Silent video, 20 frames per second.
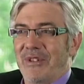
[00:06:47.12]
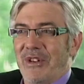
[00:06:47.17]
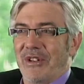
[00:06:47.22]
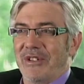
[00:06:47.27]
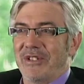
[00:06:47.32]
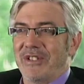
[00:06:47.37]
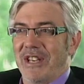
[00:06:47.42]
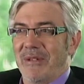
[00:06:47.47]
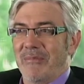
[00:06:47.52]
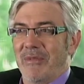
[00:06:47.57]
you know,
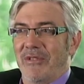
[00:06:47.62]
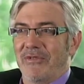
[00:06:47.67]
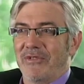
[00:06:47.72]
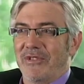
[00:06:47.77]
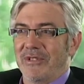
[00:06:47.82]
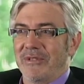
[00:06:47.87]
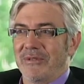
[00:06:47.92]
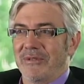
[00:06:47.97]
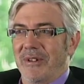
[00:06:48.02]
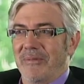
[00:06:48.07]
send him off
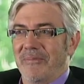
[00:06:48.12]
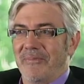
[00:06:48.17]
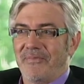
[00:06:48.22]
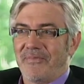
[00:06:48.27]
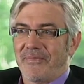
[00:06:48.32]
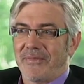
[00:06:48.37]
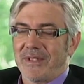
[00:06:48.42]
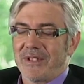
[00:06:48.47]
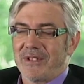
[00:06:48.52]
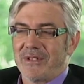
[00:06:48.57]
to. Um,
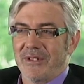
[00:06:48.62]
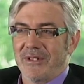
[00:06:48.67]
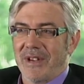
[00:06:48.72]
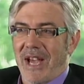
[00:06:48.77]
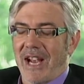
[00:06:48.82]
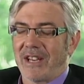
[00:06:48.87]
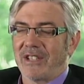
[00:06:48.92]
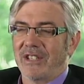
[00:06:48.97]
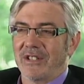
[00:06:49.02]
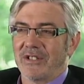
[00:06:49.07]
to
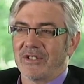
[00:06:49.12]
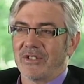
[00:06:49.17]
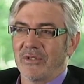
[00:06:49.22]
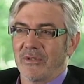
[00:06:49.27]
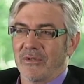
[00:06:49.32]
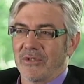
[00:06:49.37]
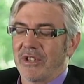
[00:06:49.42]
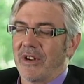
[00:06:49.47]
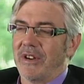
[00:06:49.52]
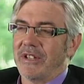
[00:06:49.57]
acting
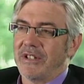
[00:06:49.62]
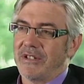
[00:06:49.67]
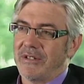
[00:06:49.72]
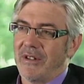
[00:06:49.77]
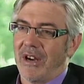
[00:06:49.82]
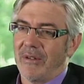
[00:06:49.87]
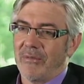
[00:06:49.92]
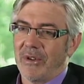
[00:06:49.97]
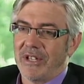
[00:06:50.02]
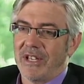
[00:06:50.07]
school. So I did
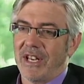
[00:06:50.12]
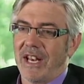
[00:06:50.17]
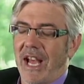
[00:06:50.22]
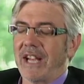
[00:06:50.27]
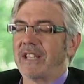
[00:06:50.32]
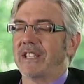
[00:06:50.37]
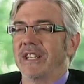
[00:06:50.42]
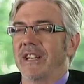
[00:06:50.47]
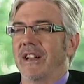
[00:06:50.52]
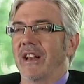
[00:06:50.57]
I did
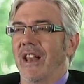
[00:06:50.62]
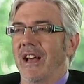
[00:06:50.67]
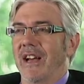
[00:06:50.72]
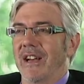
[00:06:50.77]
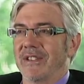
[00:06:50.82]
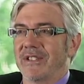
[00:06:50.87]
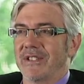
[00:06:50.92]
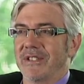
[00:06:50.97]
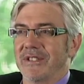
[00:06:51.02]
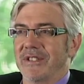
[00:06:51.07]
acting
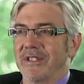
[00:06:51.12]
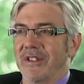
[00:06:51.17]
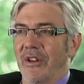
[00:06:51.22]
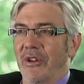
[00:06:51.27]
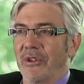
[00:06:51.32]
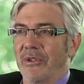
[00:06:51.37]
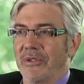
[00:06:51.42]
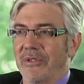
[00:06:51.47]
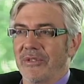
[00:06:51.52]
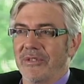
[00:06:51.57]
classes and
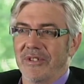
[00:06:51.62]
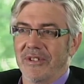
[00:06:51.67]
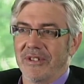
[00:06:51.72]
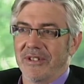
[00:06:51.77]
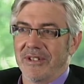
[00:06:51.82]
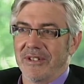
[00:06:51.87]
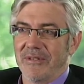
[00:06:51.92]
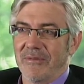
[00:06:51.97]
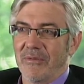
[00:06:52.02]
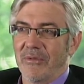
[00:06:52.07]
learned
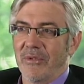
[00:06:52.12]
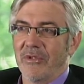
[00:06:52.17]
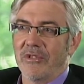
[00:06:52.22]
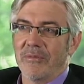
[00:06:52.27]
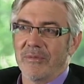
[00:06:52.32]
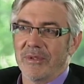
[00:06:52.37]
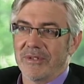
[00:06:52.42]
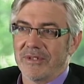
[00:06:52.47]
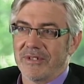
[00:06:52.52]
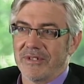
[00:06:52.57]
the
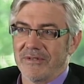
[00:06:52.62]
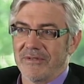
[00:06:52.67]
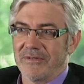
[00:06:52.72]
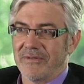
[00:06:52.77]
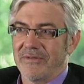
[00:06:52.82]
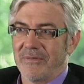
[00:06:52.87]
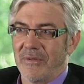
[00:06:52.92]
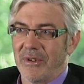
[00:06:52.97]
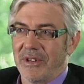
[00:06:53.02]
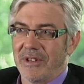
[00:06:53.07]
rudiments
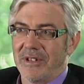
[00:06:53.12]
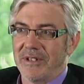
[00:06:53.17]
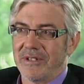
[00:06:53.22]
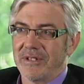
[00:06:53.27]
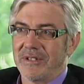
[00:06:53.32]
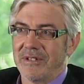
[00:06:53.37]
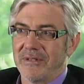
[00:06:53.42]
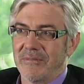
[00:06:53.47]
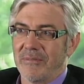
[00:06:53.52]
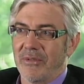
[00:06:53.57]
of what it
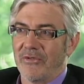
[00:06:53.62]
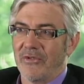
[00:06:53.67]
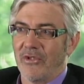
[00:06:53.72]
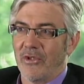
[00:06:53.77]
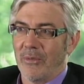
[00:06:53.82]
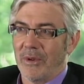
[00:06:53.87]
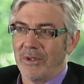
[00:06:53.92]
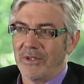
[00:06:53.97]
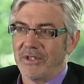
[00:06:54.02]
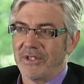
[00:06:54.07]
is to
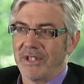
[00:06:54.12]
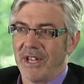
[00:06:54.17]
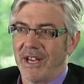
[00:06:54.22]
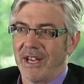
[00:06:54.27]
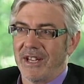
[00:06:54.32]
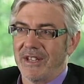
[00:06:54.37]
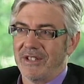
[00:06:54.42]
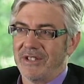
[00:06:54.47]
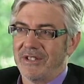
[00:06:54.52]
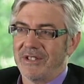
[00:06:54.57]
perform on
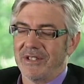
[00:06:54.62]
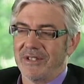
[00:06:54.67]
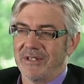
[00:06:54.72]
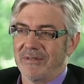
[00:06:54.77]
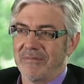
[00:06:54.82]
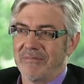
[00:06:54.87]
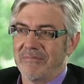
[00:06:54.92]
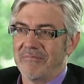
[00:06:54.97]
stage, uh,